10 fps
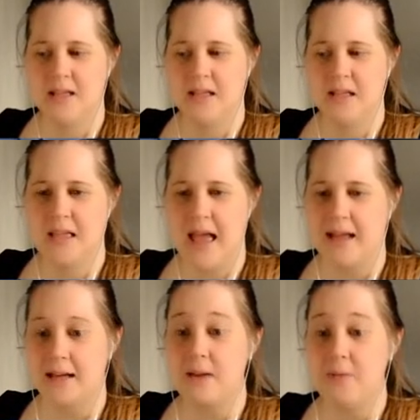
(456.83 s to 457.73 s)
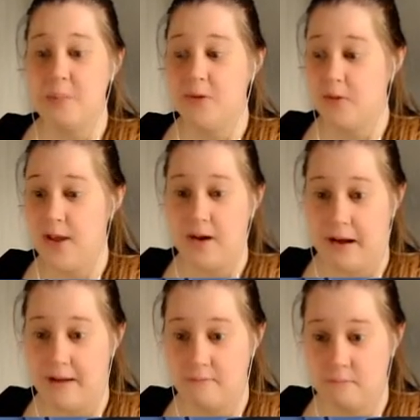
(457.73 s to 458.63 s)
And can we move together
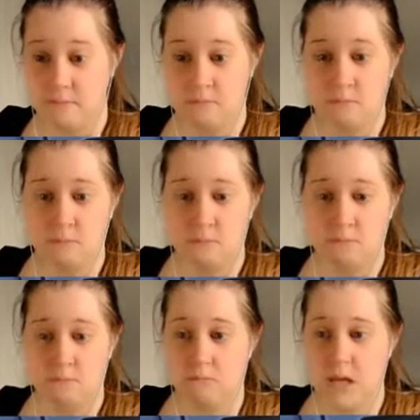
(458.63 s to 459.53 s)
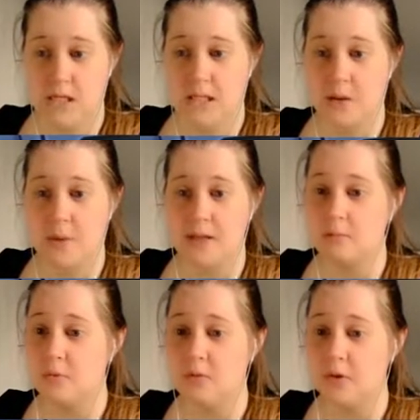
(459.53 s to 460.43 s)
now? Is there a way to
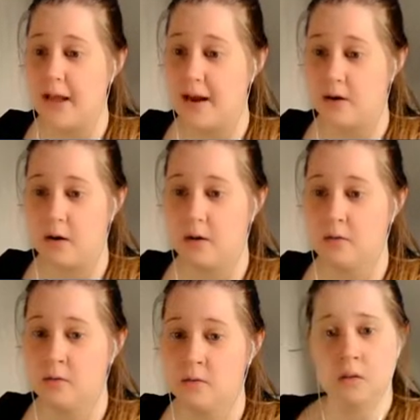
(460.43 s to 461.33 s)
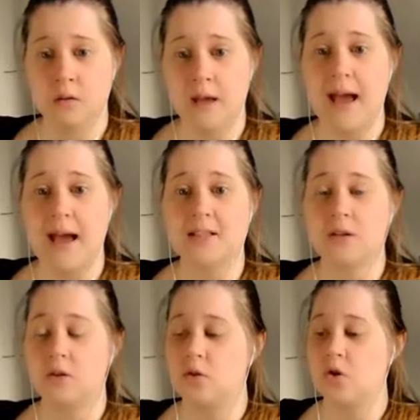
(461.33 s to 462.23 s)
move together? Ask
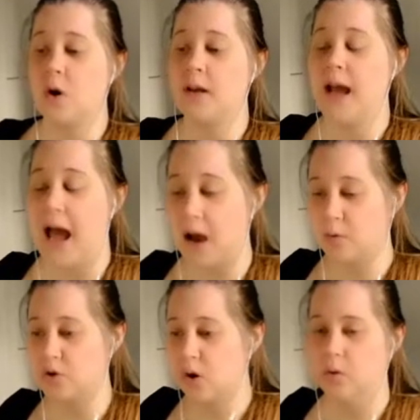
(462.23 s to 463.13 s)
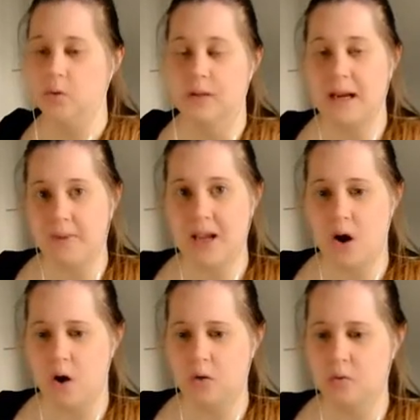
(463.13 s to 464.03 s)
to join household. There we
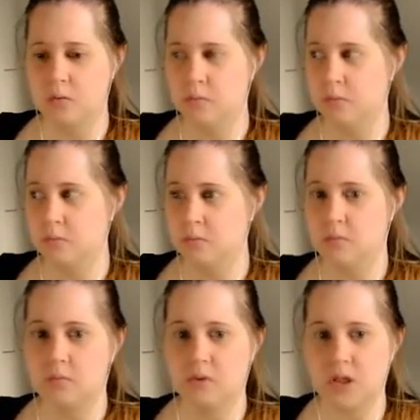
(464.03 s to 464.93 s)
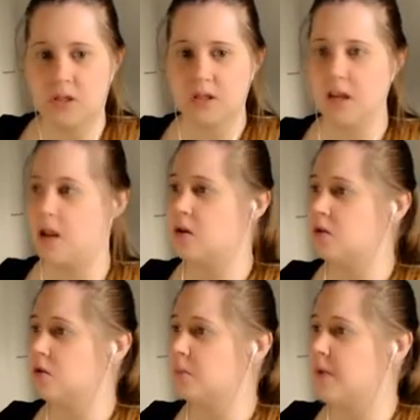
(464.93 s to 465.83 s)
go. Just, it
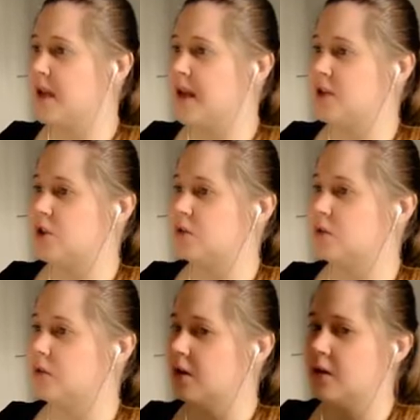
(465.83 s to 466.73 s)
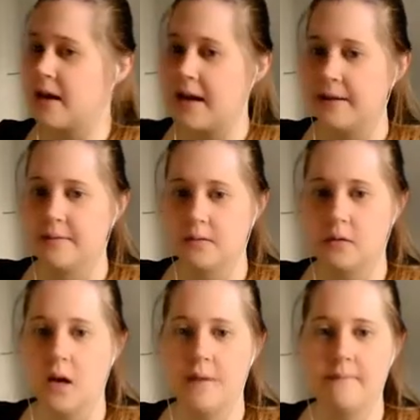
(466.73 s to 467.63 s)
took me ages to learn that. Okay.